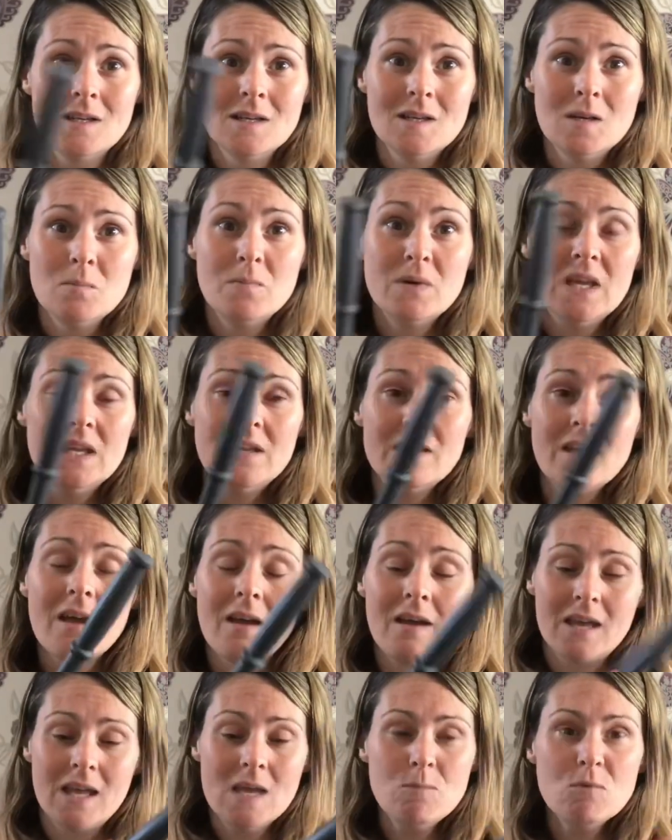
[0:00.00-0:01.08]
But yeah,
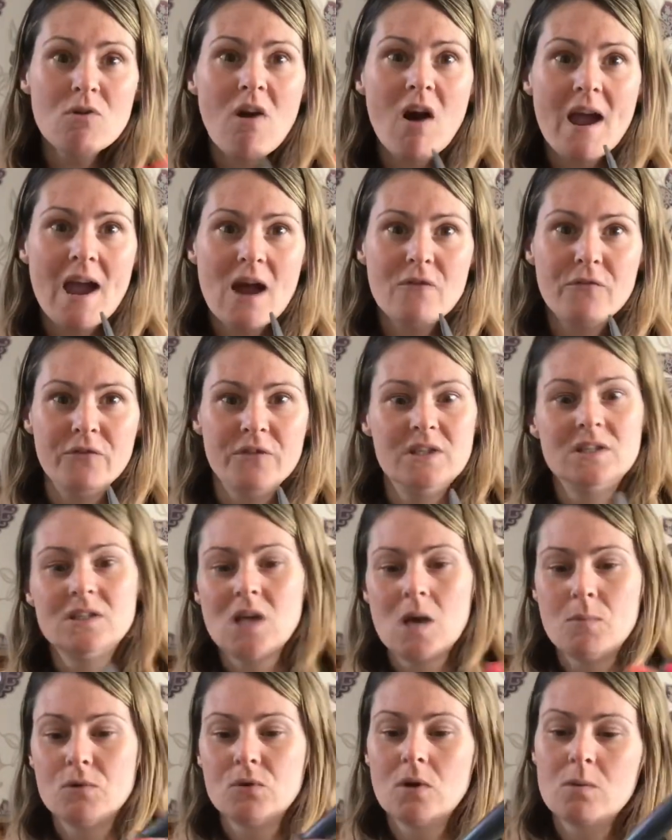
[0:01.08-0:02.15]
keep your eye out for these type
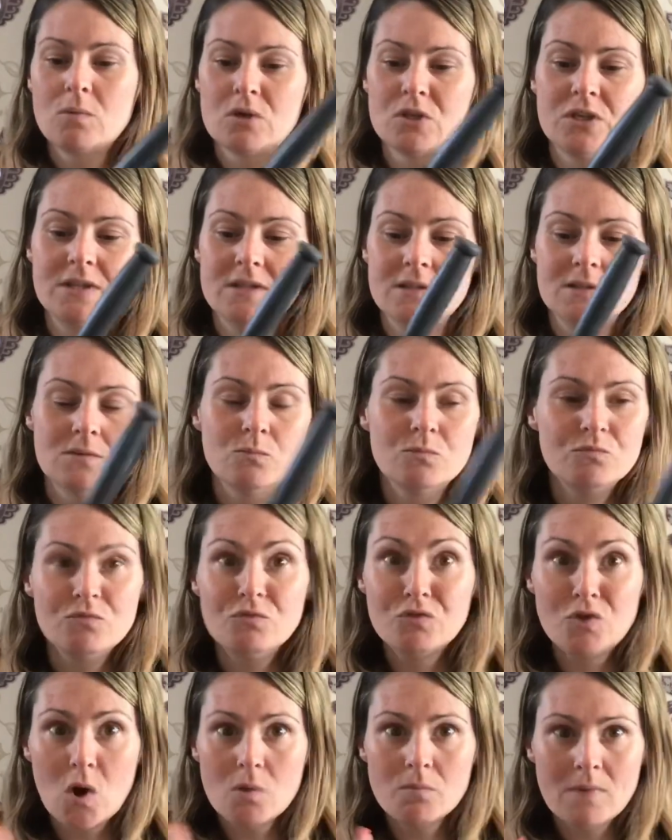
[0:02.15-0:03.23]
of toilet brushes.
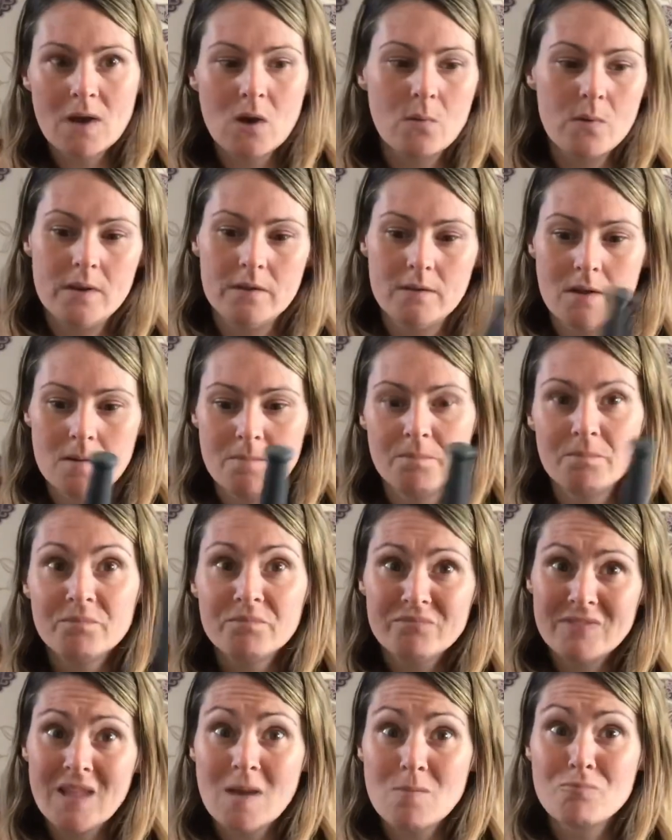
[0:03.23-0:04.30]
No metal in them.
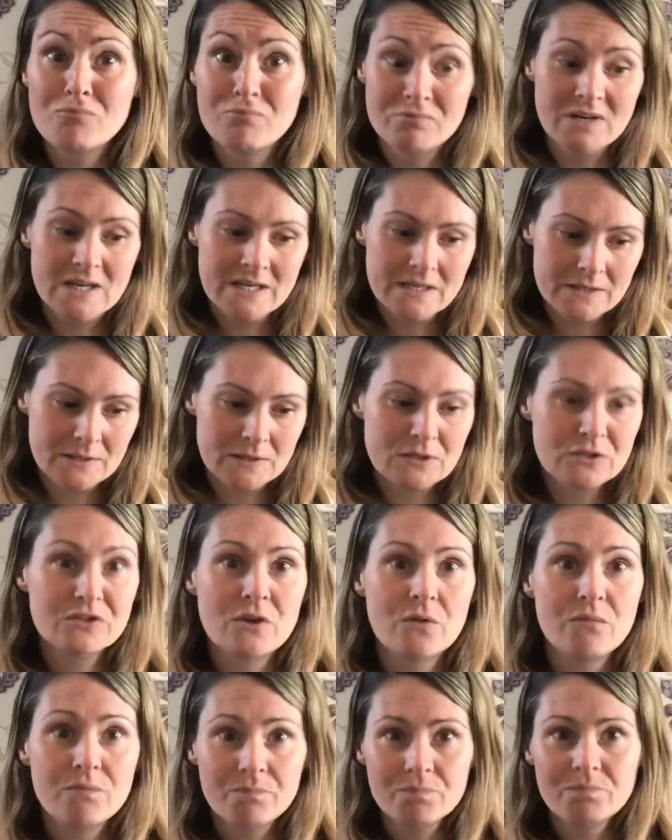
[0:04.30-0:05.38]
They're brilliant.
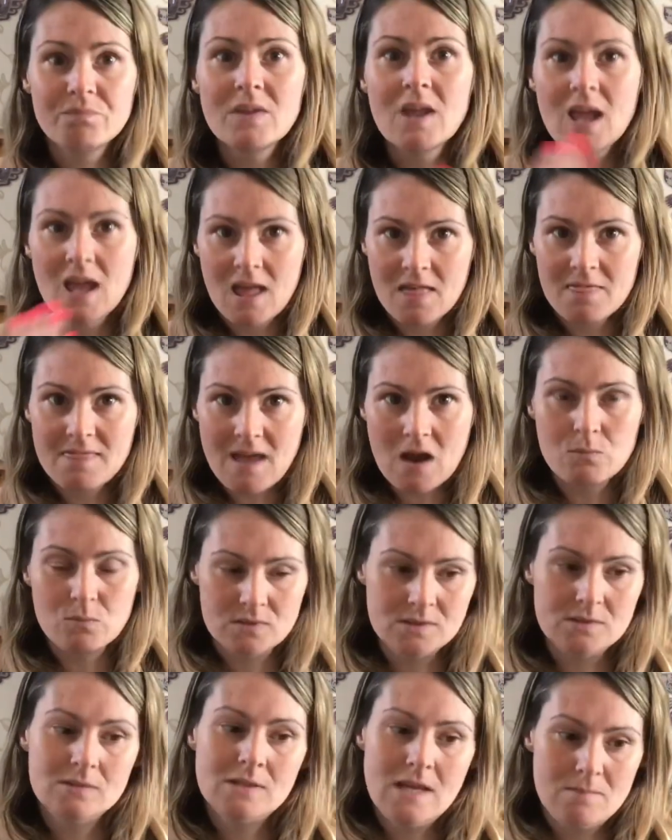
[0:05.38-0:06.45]
So that
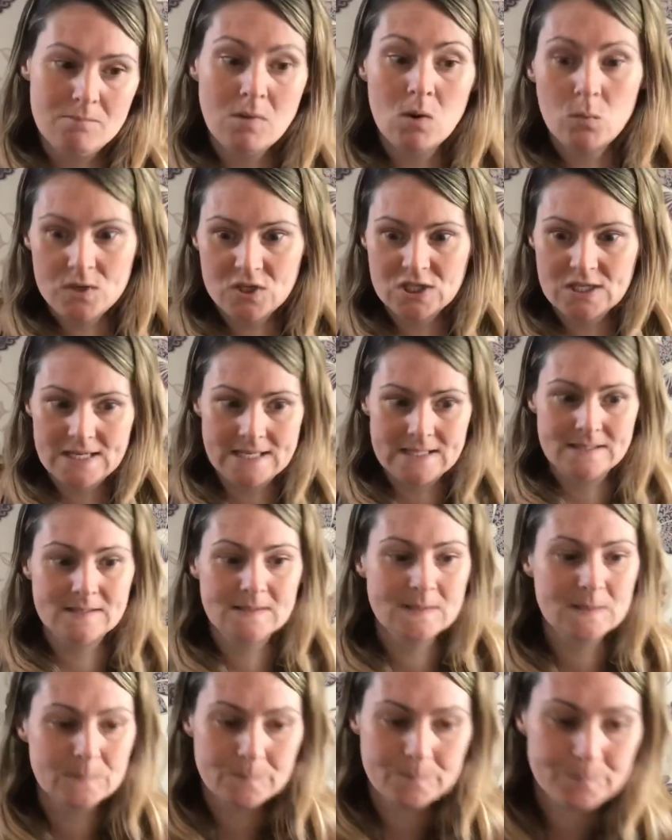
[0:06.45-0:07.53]
was in my wish
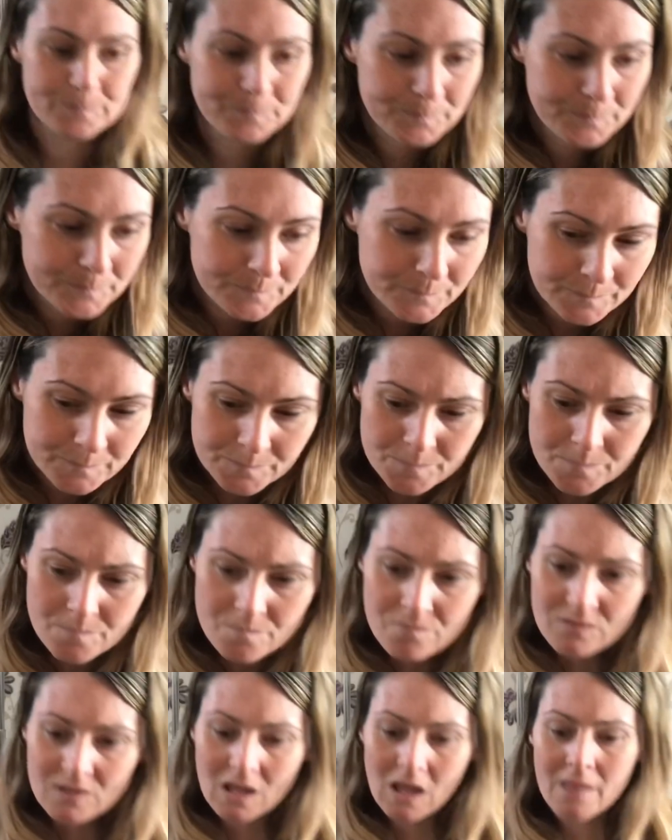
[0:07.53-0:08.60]
list.
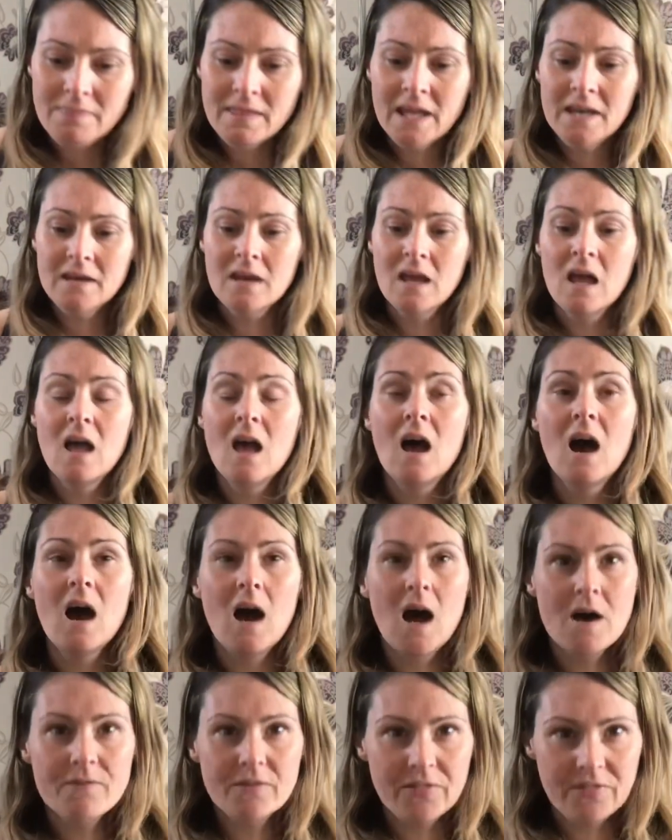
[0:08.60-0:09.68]
And then
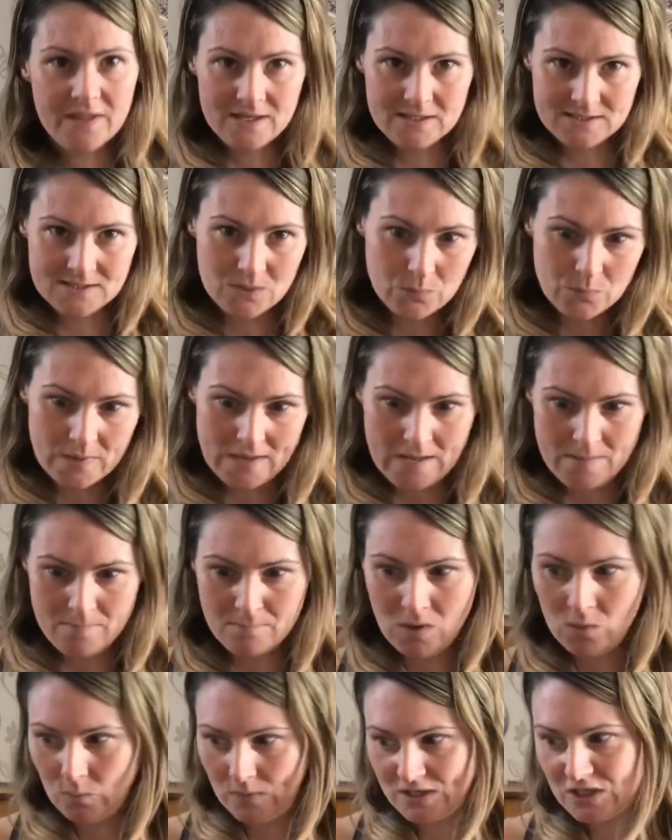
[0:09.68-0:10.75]
other things that were in my
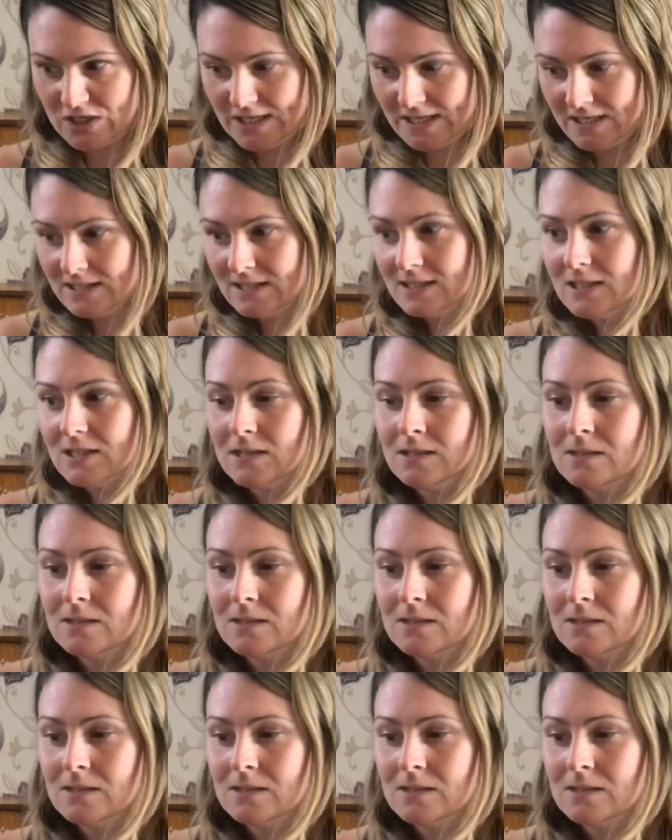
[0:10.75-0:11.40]
wish list.